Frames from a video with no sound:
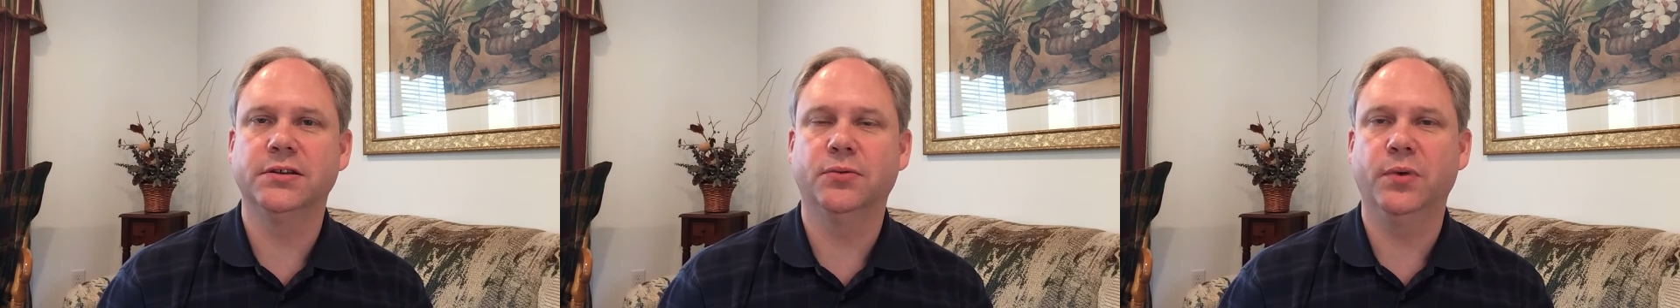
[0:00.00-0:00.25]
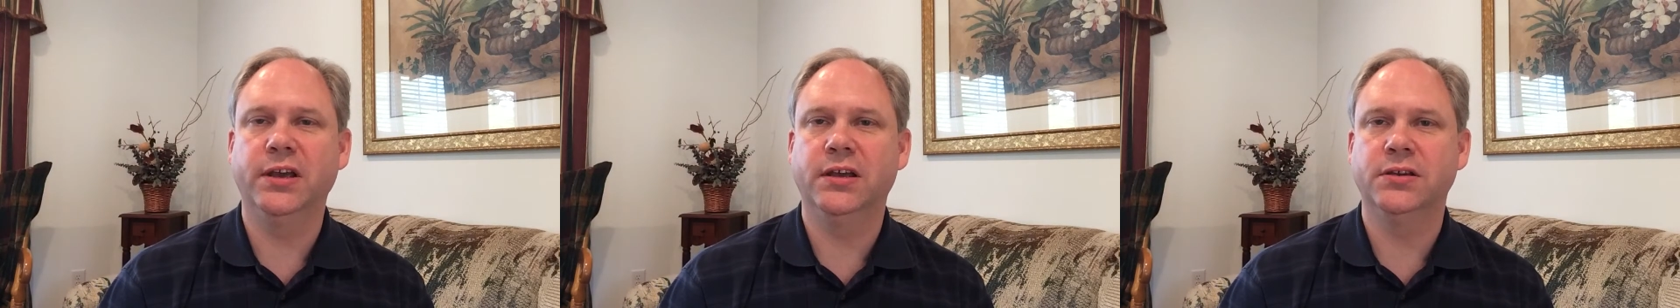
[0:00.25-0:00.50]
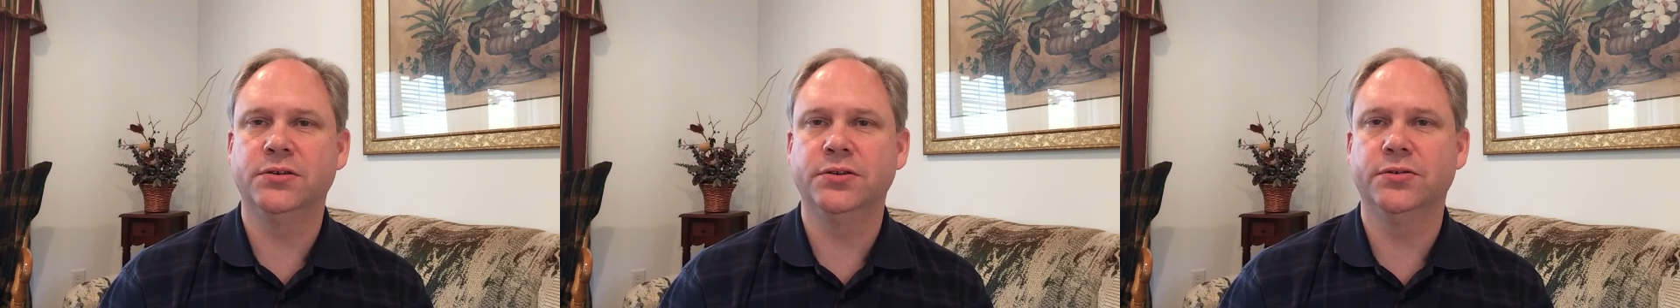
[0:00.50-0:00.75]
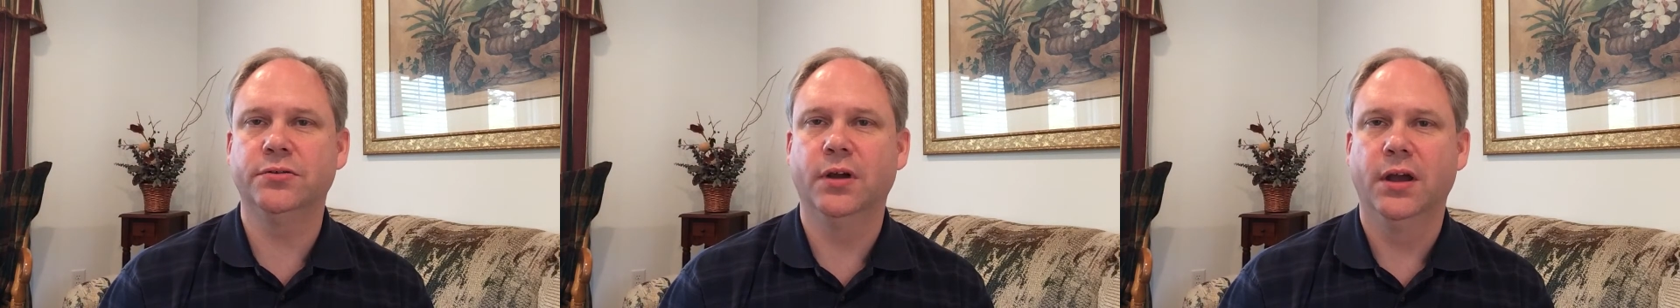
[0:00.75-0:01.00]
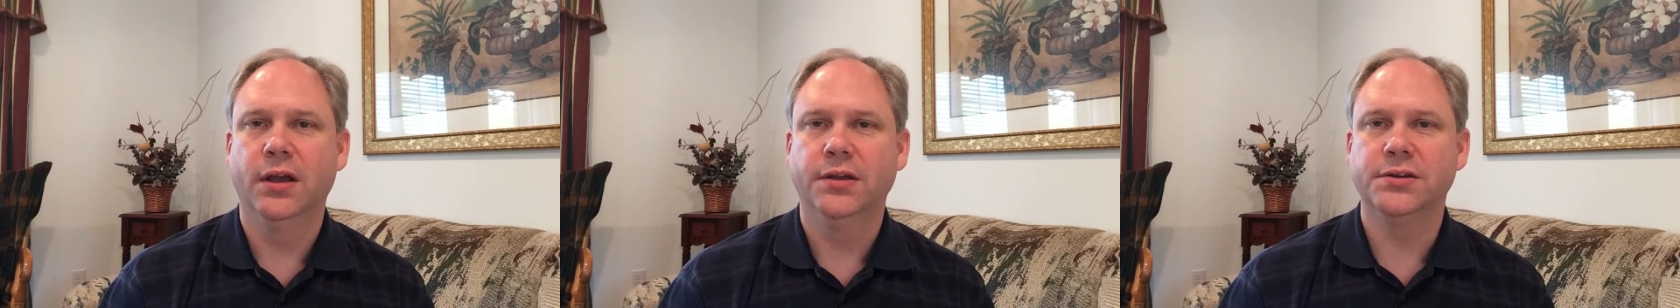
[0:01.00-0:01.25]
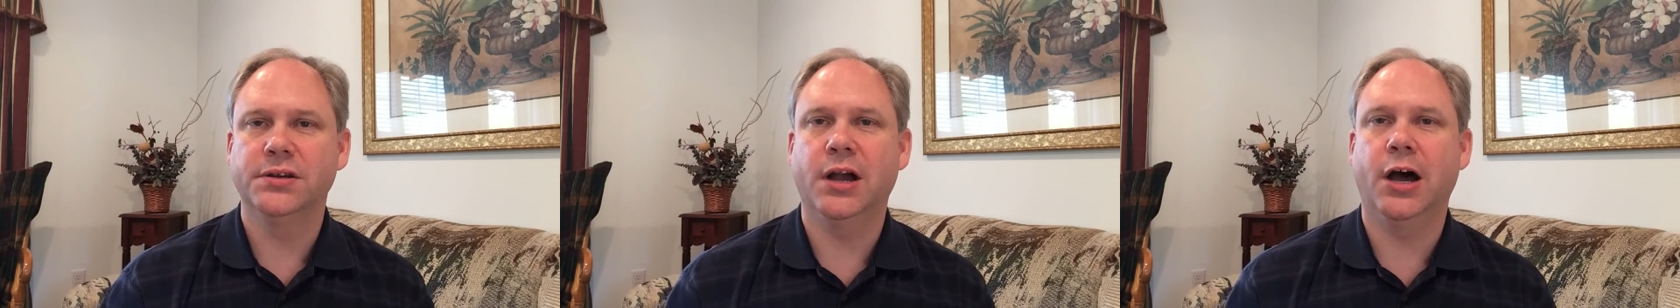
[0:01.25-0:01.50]
that we can do
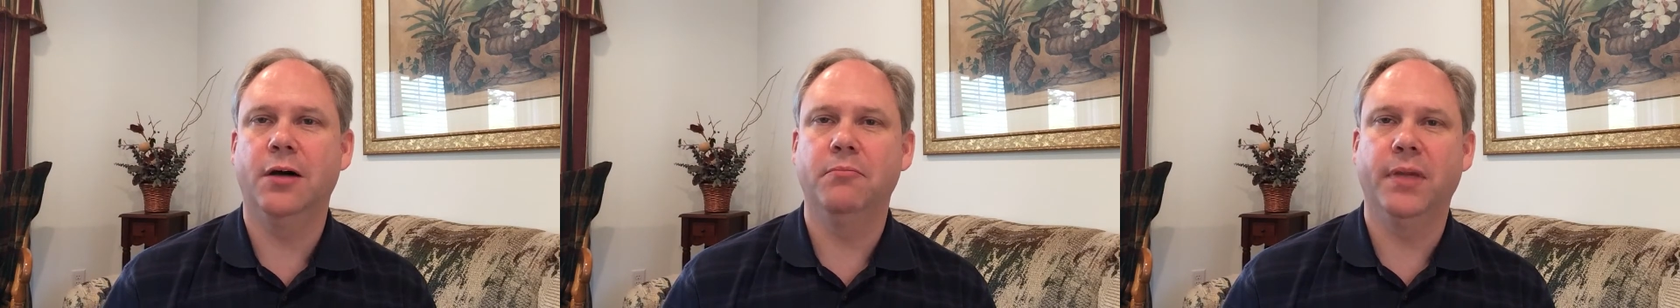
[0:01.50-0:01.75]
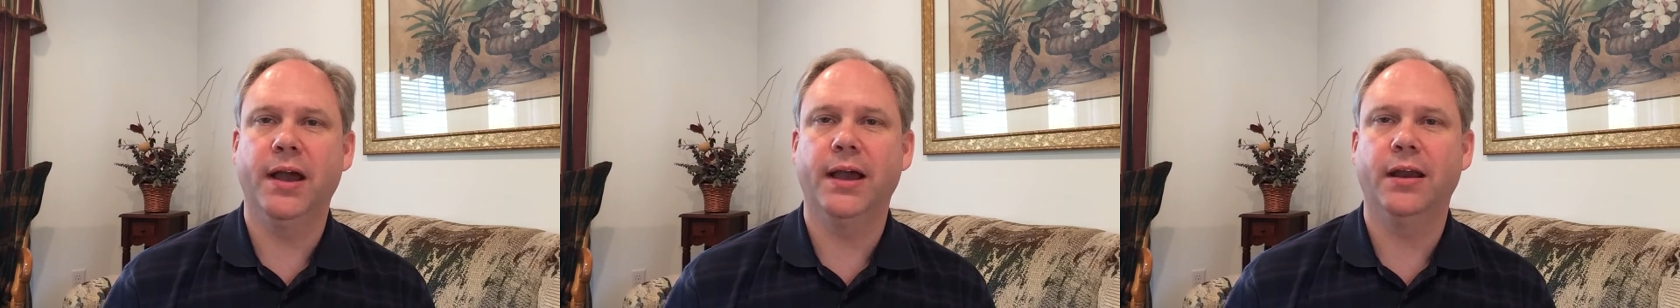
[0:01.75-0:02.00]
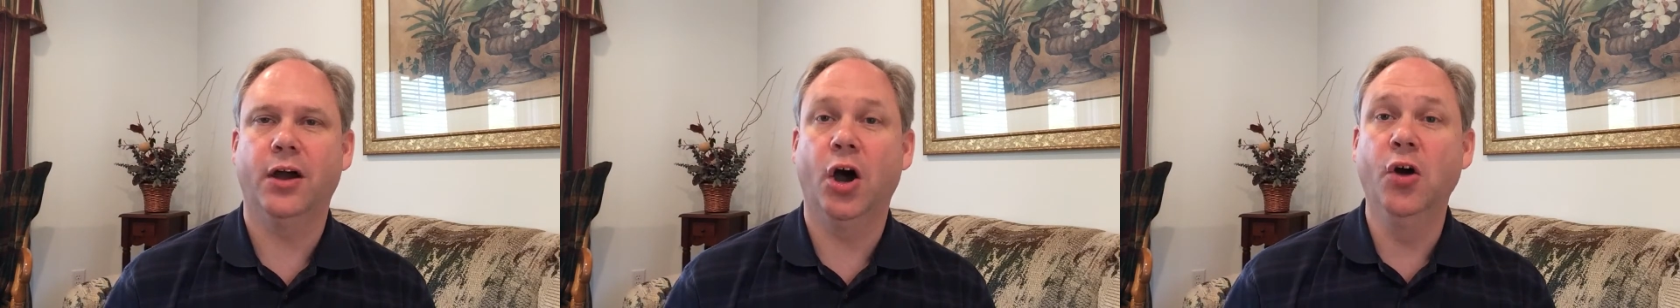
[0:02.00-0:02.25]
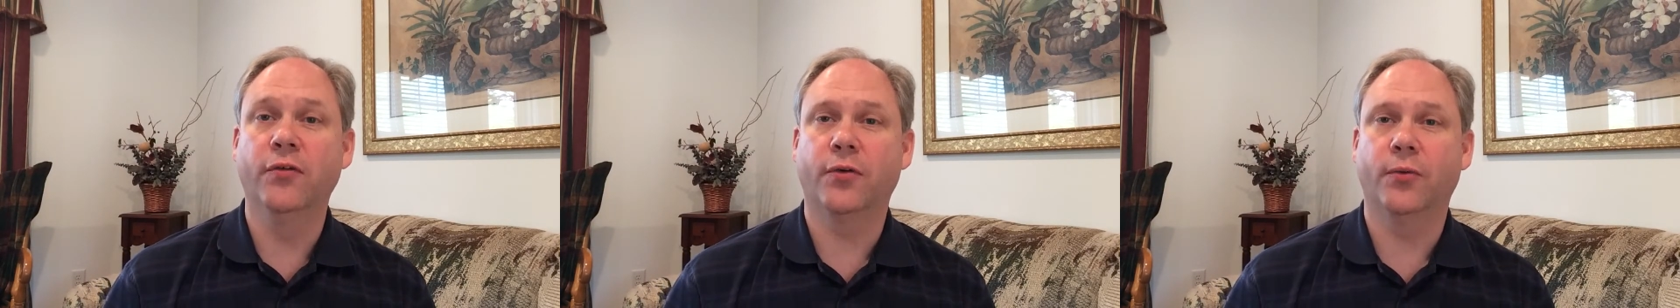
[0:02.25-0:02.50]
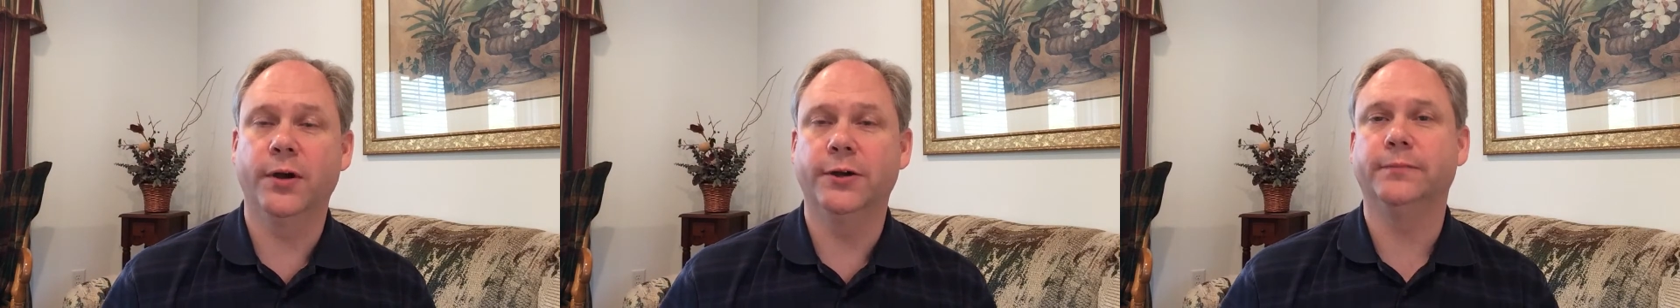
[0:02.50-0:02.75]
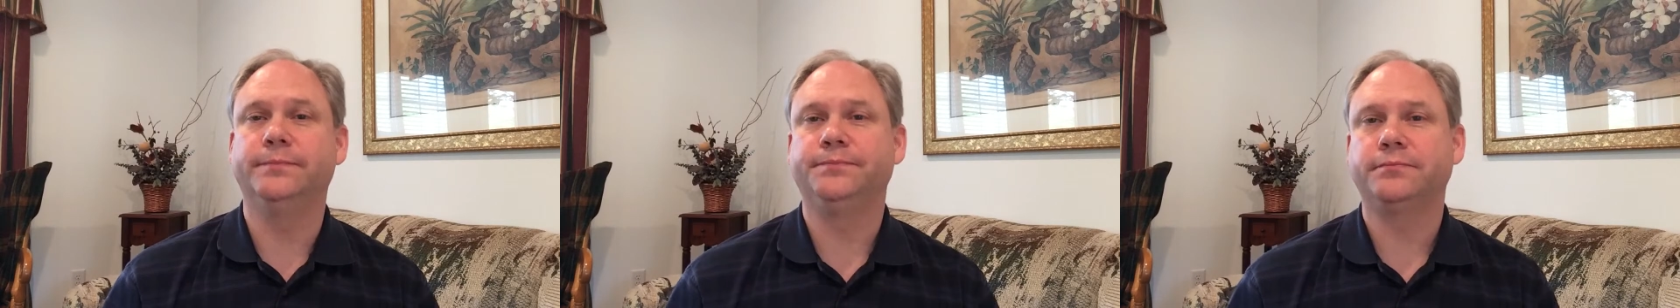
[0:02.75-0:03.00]
to combat
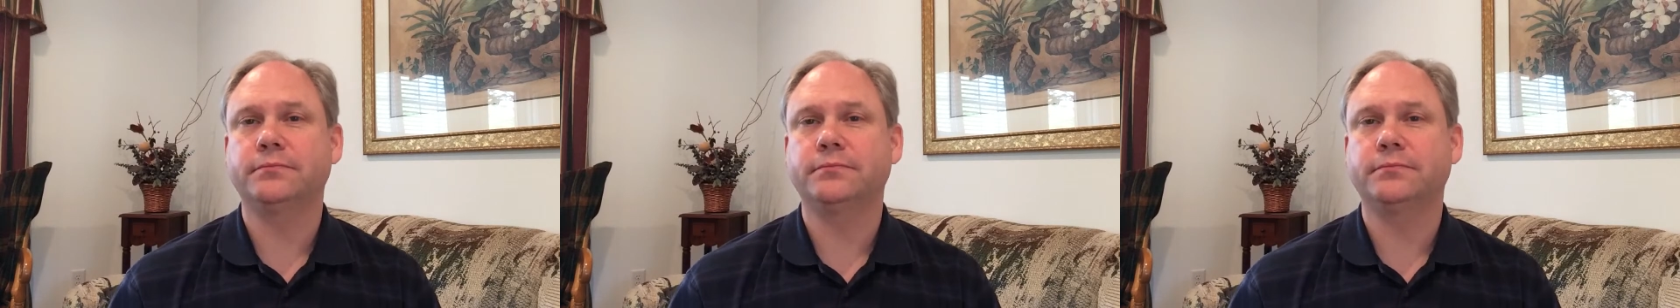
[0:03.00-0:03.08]
overwhelm.